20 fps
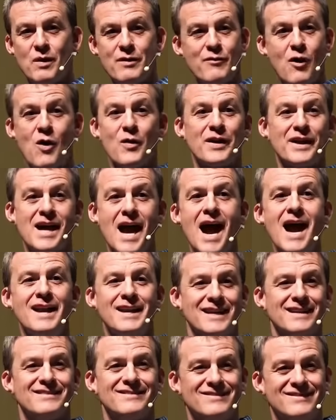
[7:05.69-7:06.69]
We've already got
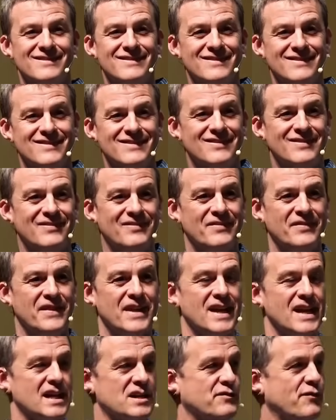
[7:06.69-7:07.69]
it.
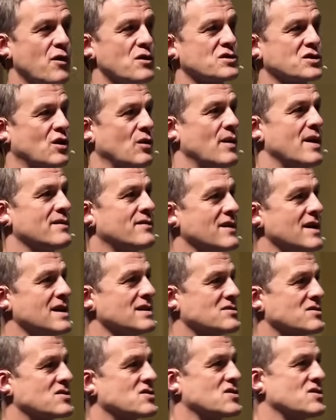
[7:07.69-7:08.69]
It's 1
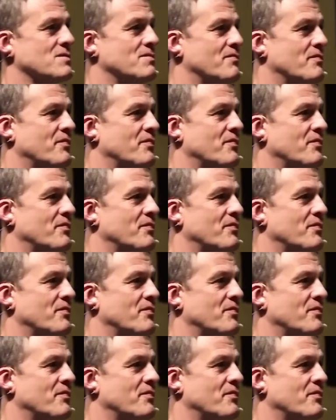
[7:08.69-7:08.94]
Corinthians.